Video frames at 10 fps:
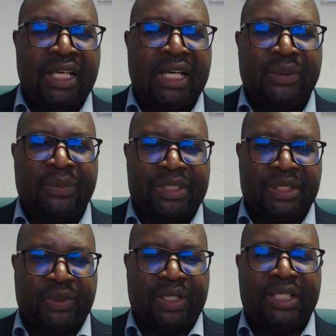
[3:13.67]
which is
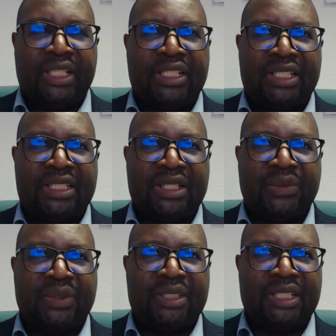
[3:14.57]
quite an interesting
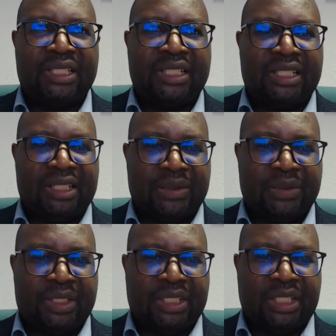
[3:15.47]
concession and
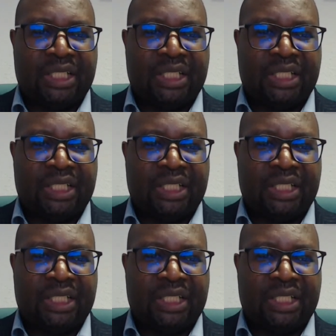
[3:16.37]
which